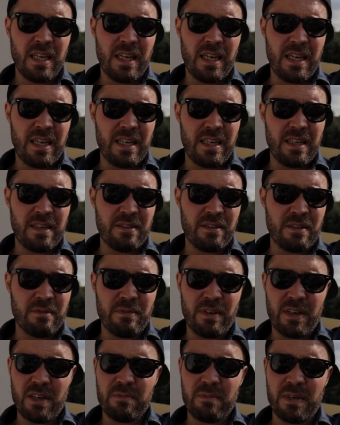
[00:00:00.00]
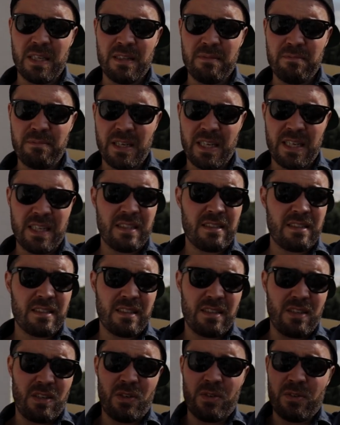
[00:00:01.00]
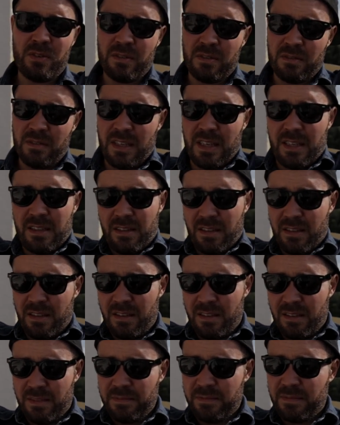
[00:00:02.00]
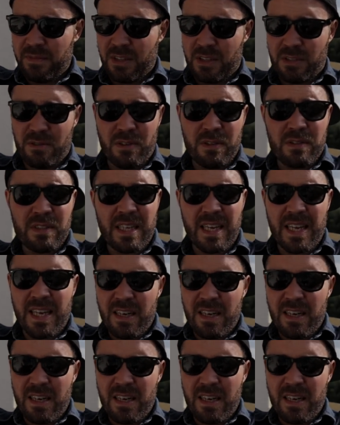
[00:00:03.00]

uh, the environment impact on the, the, the surrounding